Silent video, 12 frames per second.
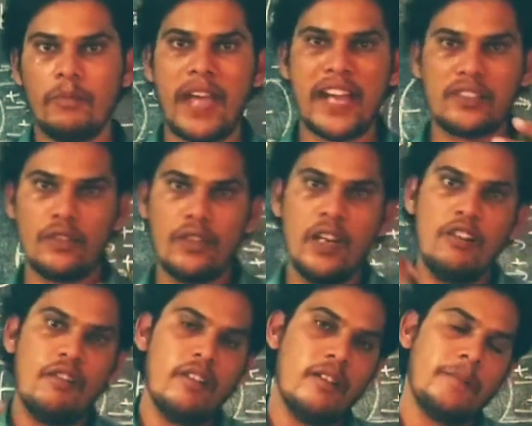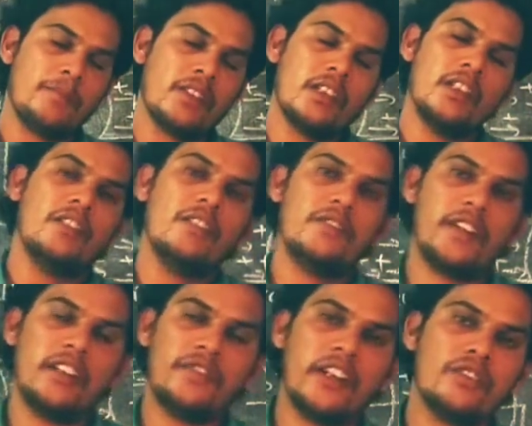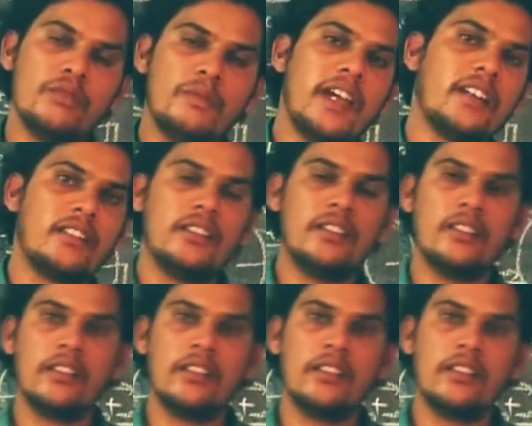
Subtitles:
back to front to back,